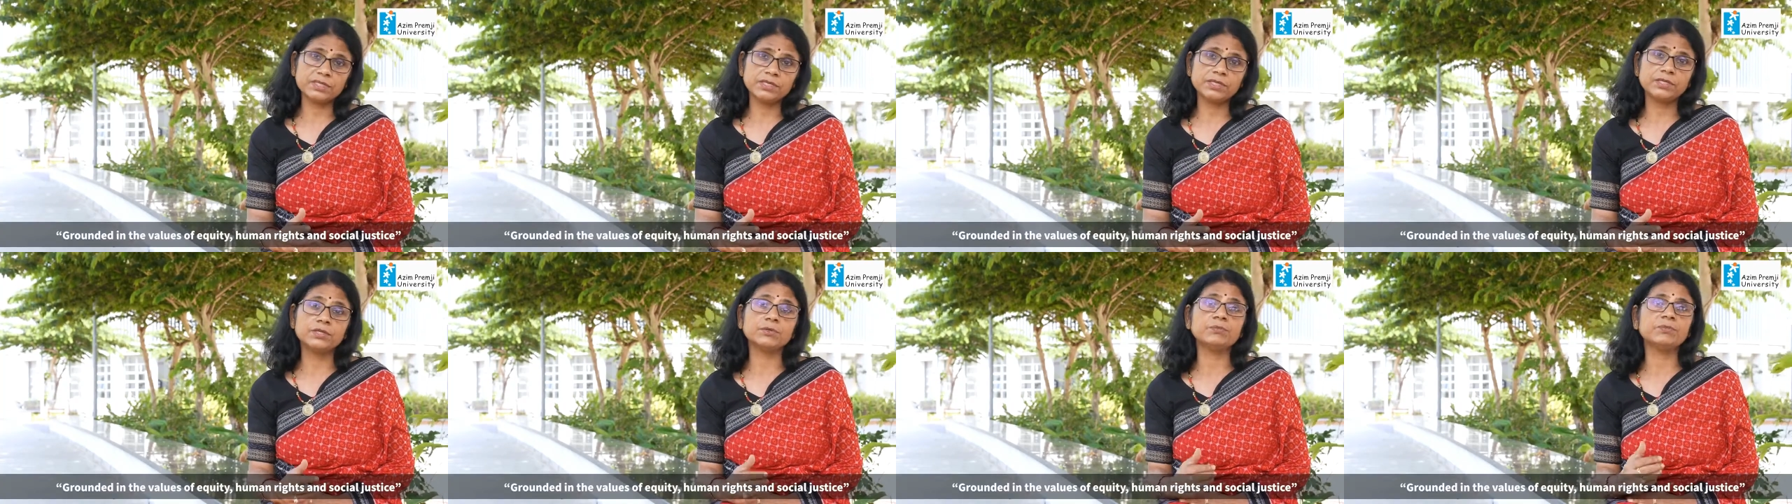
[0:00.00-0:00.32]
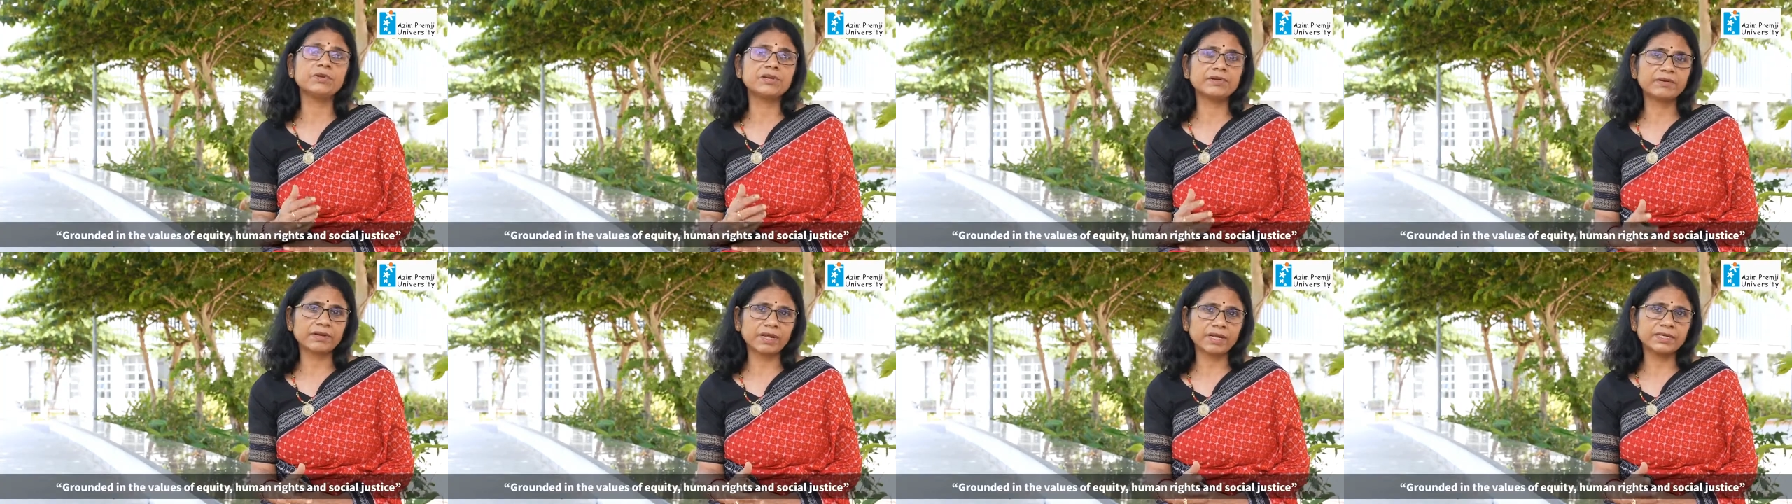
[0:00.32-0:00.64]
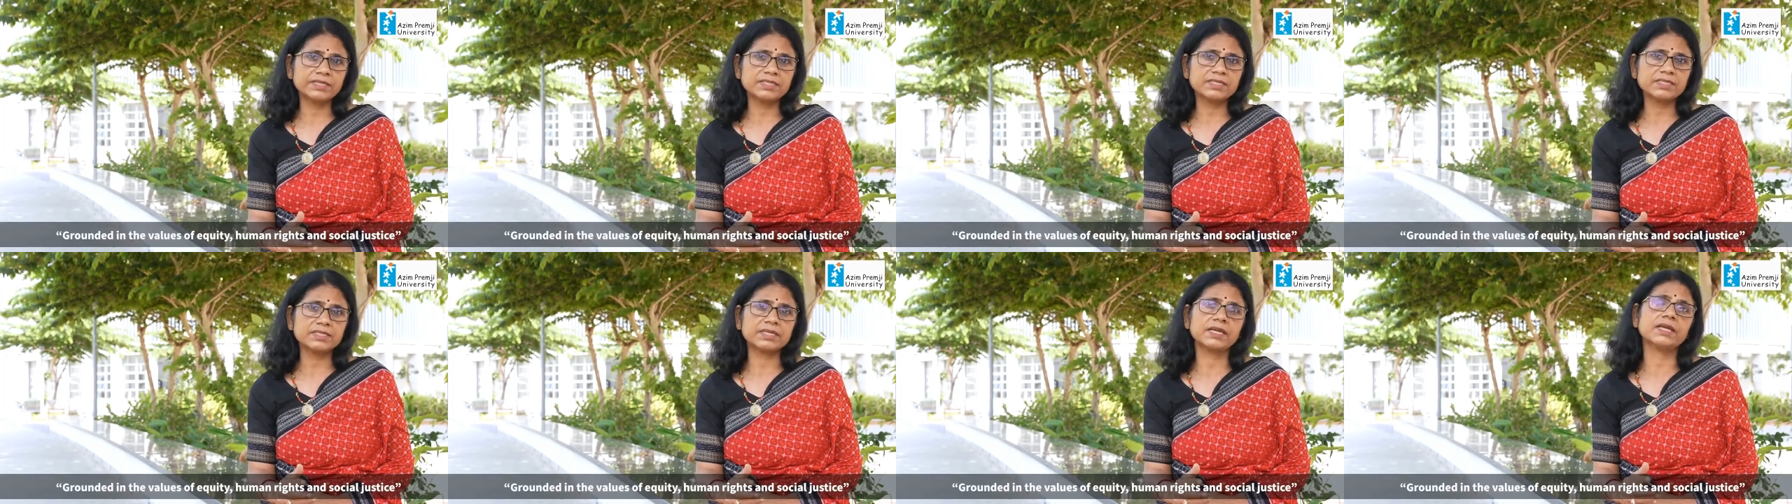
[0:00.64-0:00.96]
human
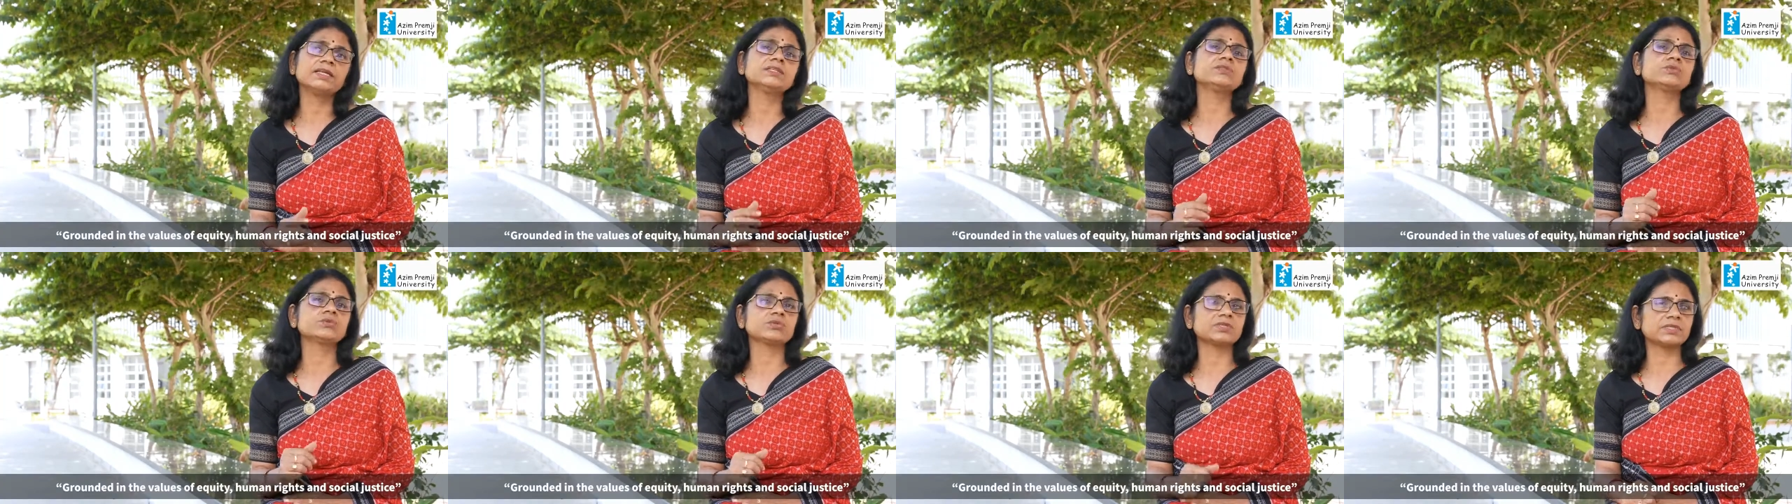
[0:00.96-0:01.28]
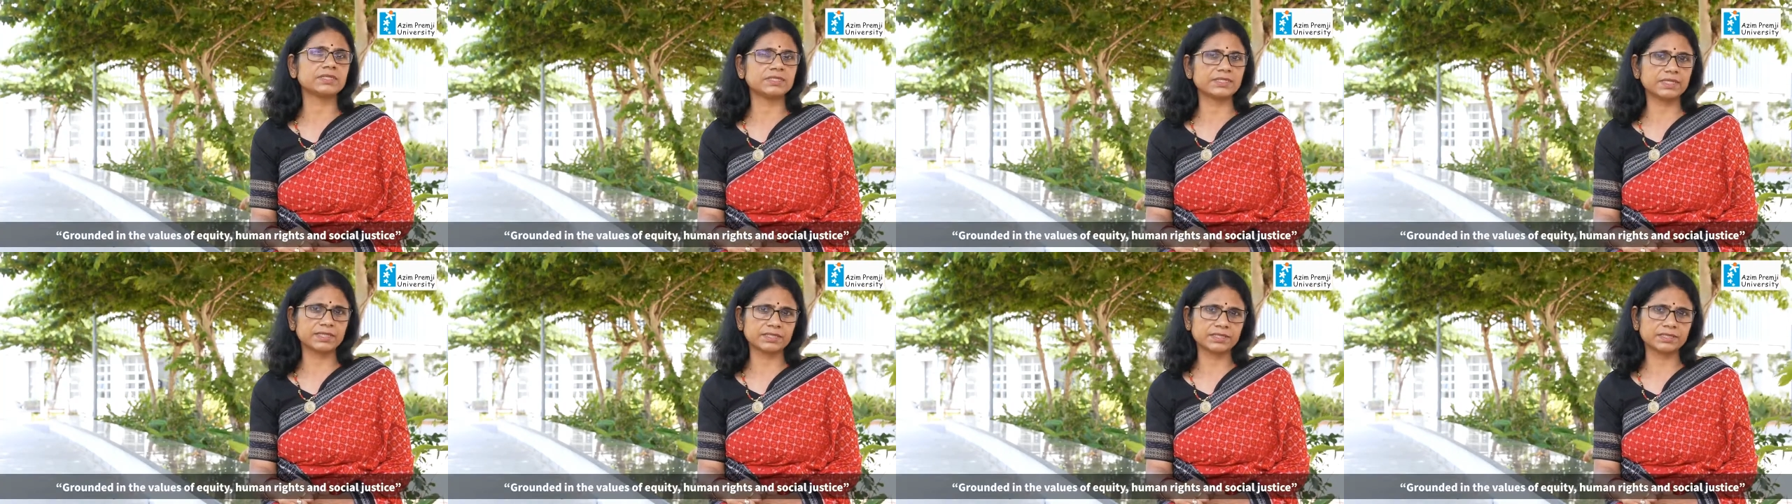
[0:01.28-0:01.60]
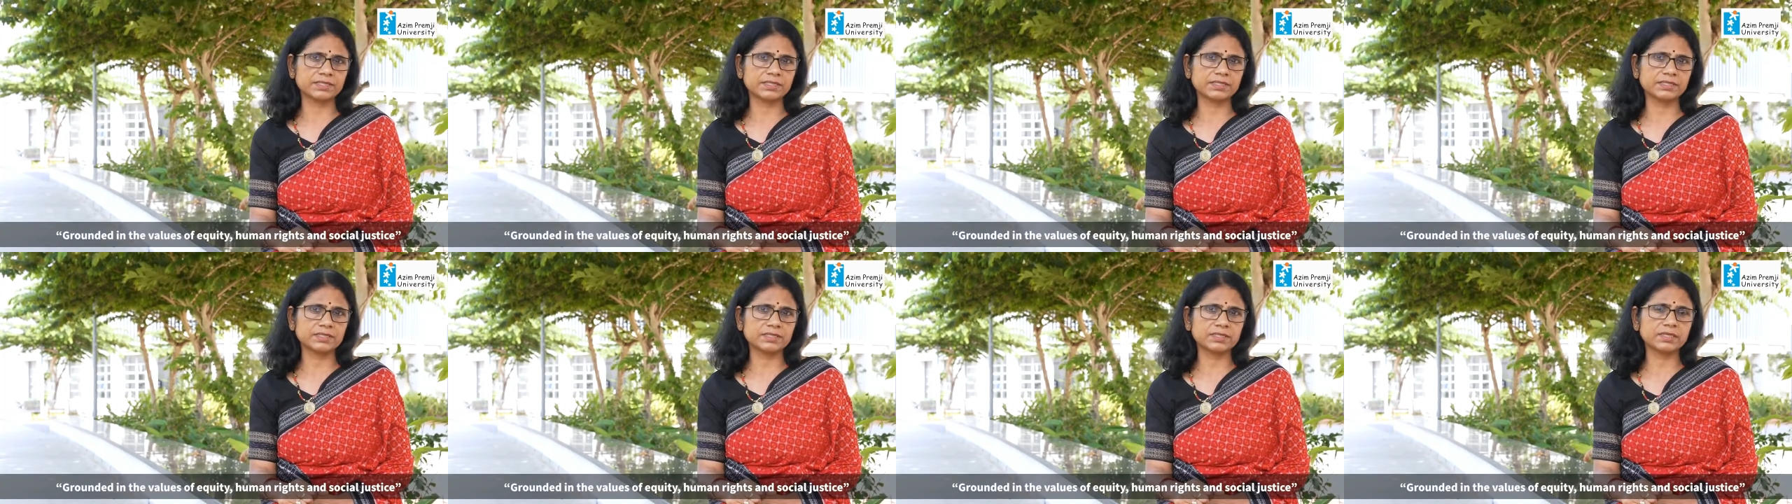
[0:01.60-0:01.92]
rights and social
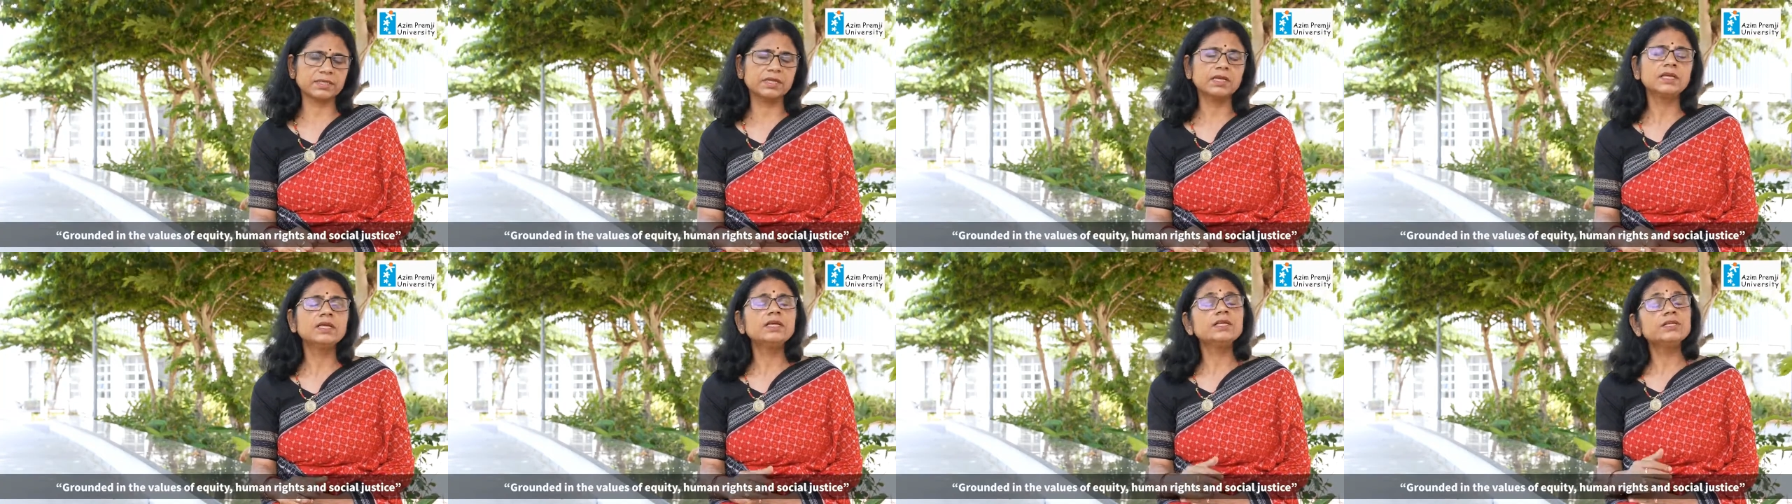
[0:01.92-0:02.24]
justice.